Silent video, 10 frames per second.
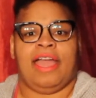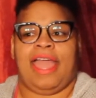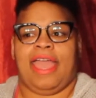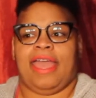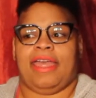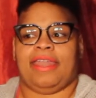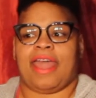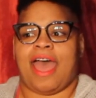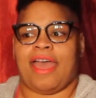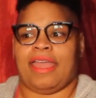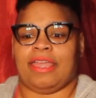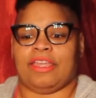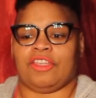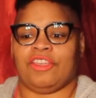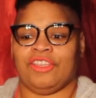And
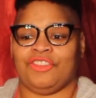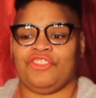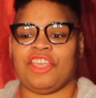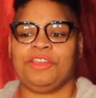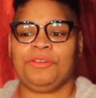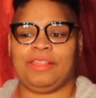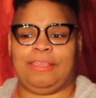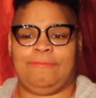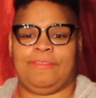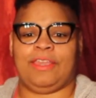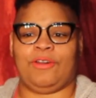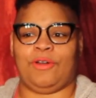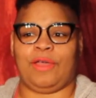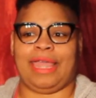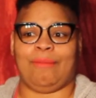I generally
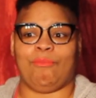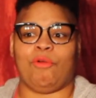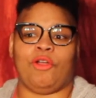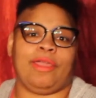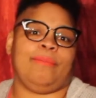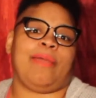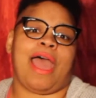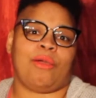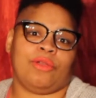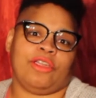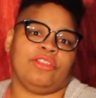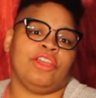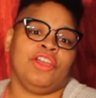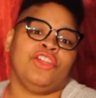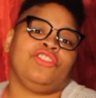feel more empowered
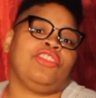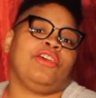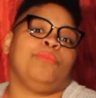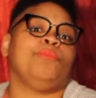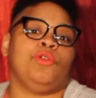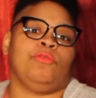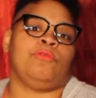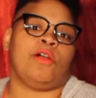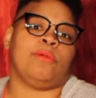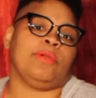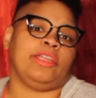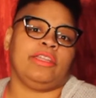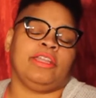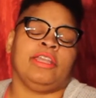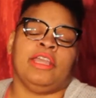to move forward
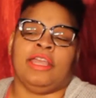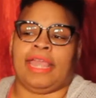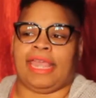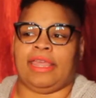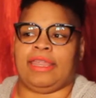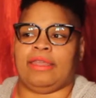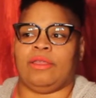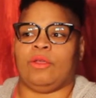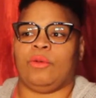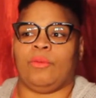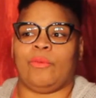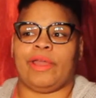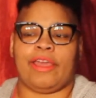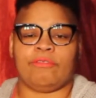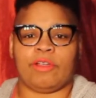in
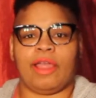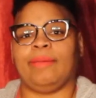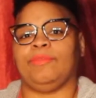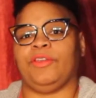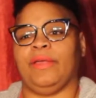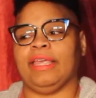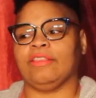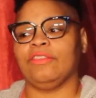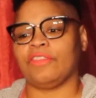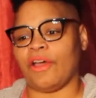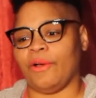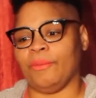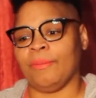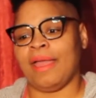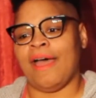whatever I'm doing. So
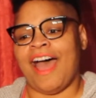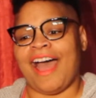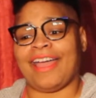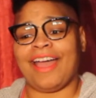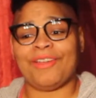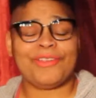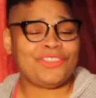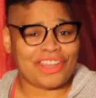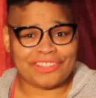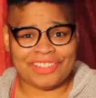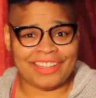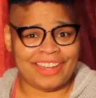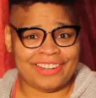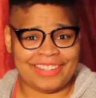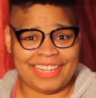I got a rejection
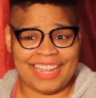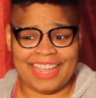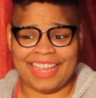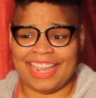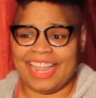letter today.